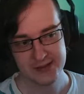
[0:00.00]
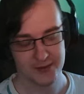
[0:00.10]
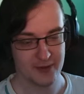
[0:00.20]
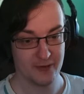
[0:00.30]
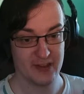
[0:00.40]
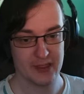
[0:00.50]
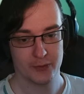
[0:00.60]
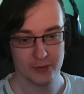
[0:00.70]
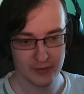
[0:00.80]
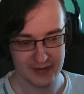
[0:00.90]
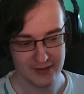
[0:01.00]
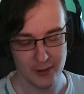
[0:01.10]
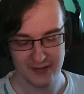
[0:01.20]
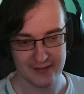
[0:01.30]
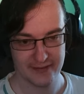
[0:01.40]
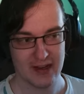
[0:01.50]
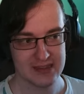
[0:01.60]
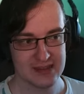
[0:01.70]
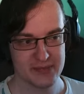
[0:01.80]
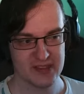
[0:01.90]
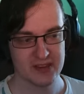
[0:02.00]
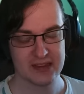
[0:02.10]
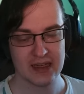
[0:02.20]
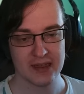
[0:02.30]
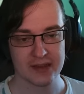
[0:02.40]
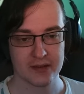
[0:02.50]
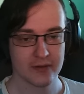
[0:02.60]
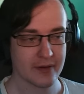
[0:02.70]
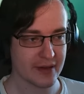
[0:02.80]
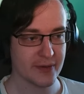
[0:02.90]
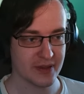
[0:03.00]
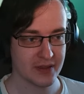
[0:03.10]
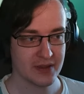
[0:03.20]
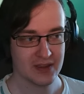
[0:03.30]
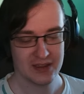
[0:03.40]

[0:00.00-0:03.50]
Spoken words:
So if we need to heal over fast some single target or AoE,